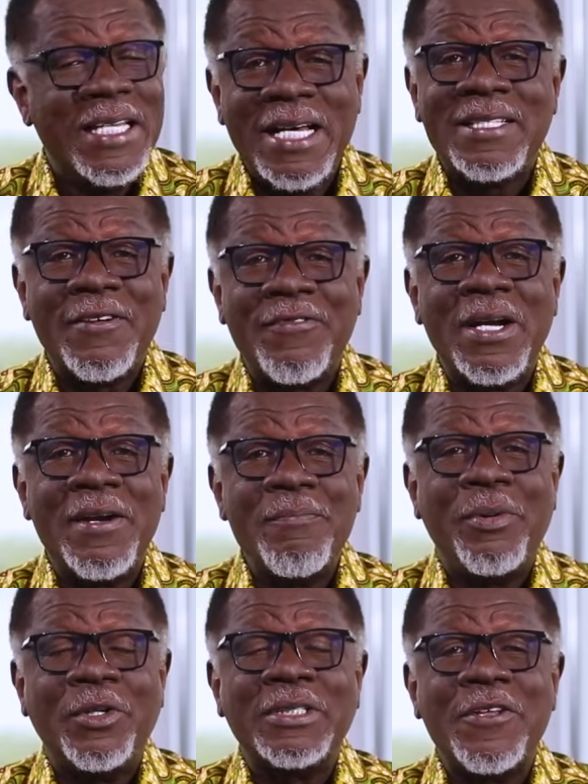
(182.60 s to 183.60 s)
That's a very
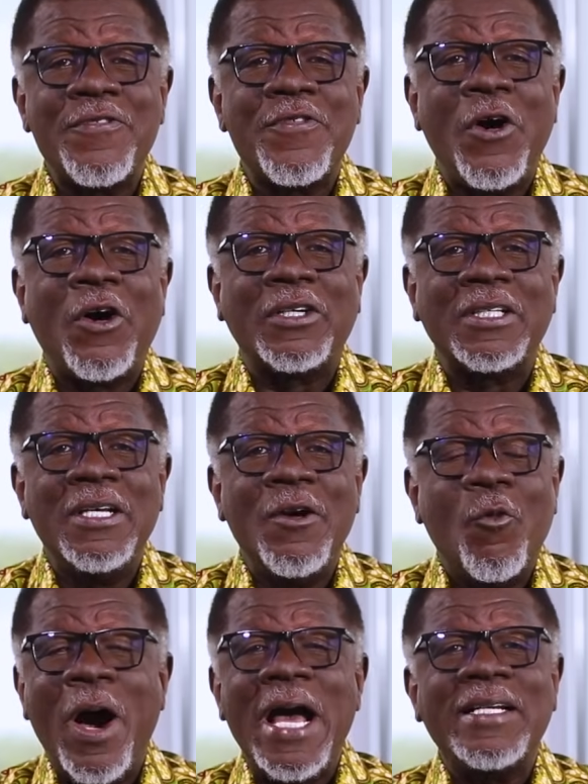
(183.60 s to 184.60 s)
important thought.
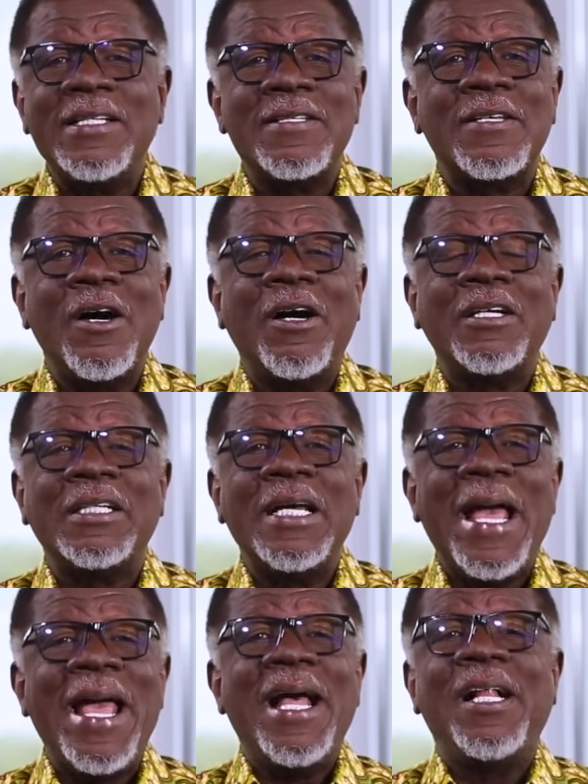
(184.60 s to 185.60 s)
Why does God
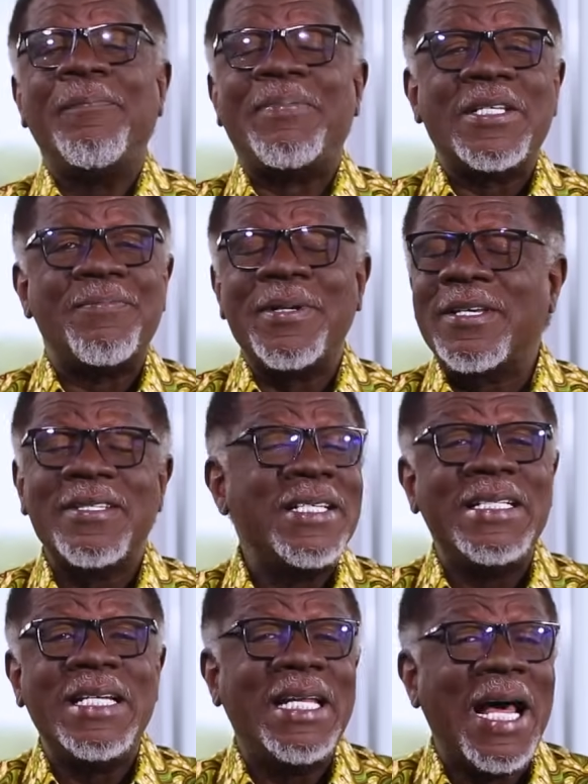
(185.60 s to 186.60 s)
help us? Because he
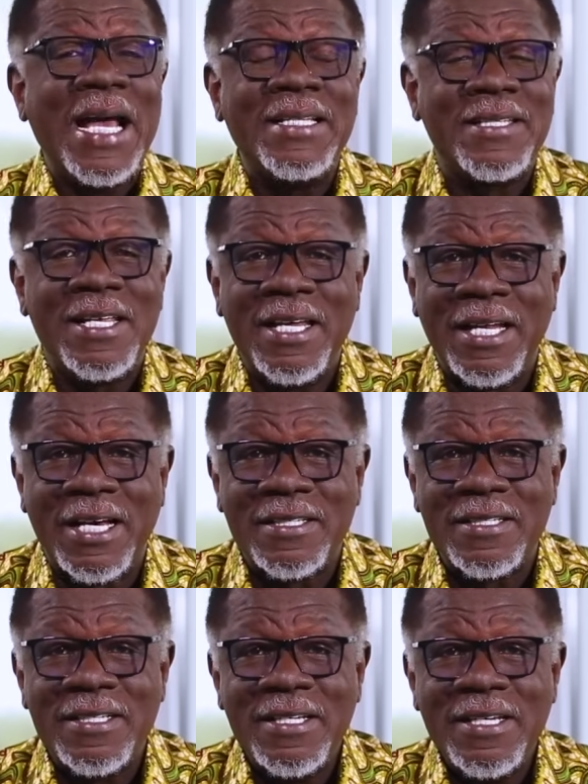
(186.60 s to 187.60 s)
delights in
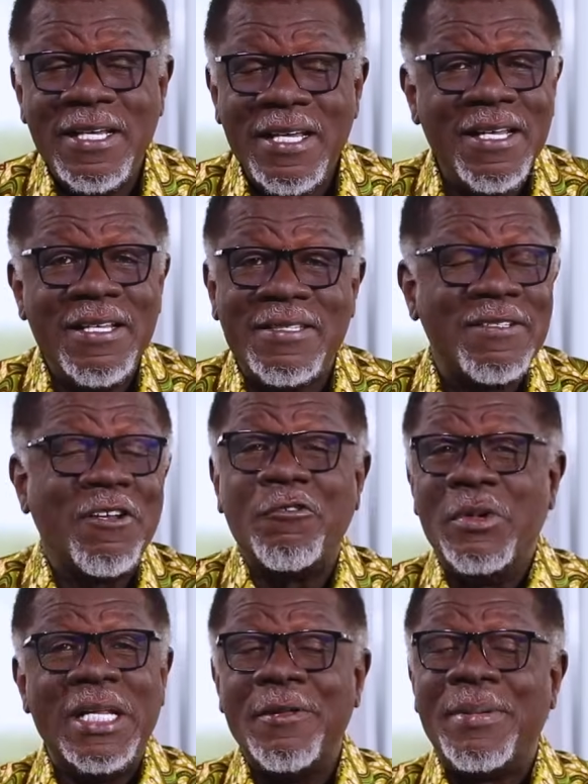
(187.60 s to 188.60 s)
us. It's not
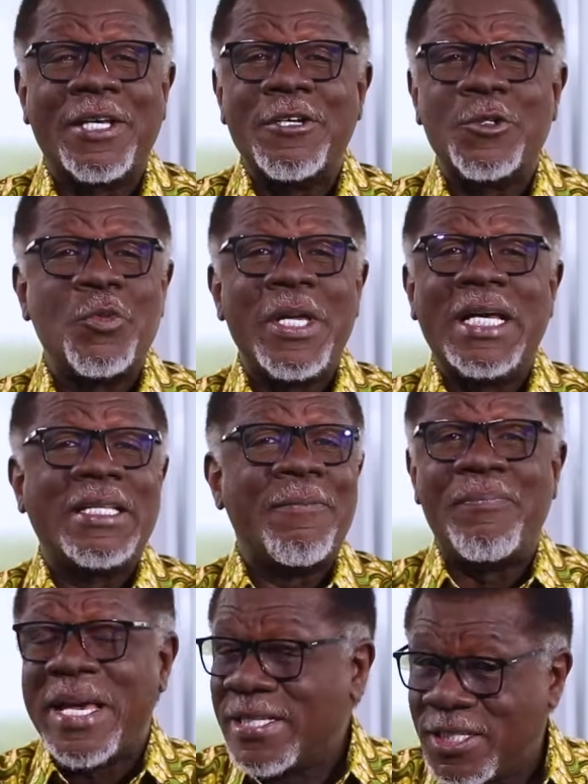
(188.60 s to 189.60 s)
really because we are the
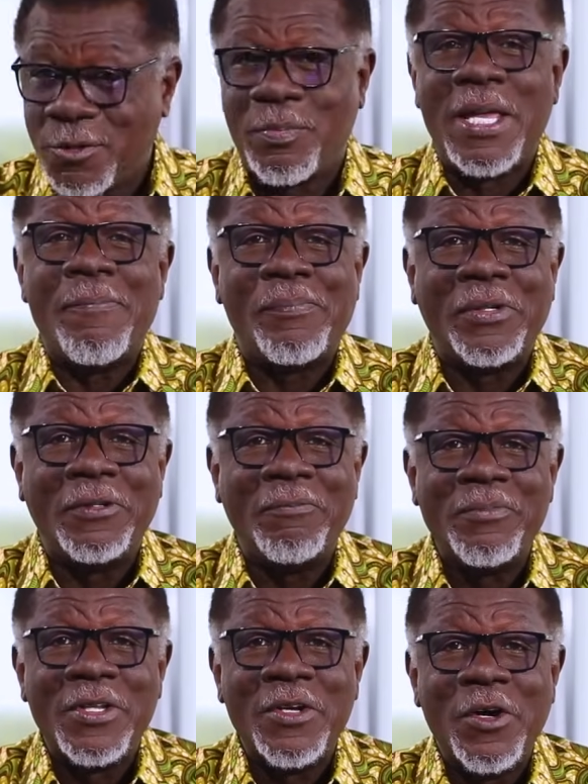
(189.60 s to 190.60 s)
best people,
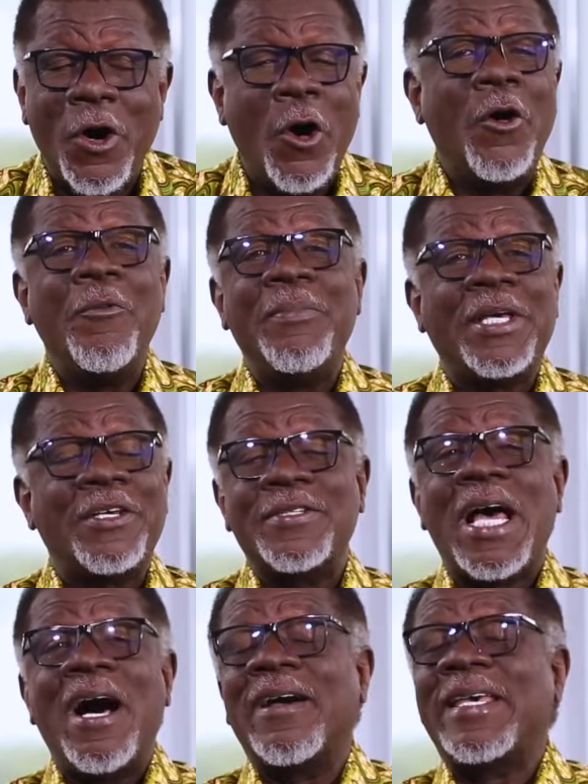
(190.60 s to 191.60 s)
or
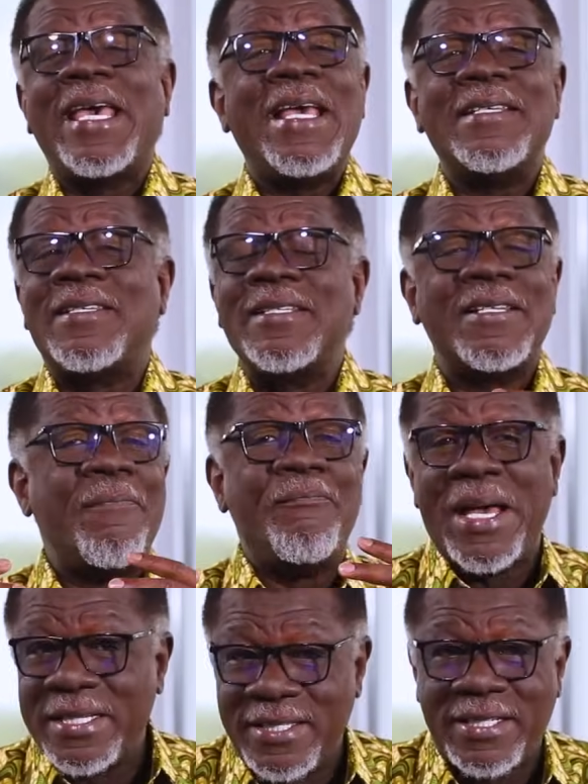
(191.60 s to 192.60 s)
because our case is the
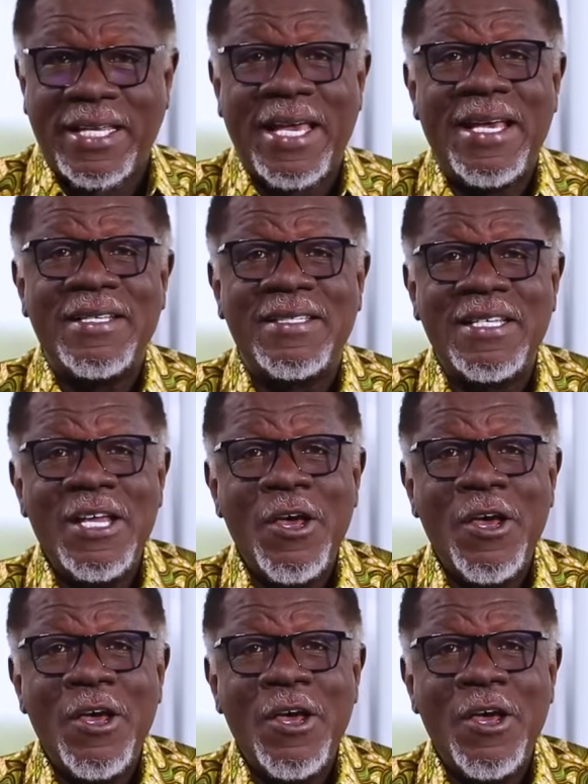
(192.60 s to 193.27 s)
best case.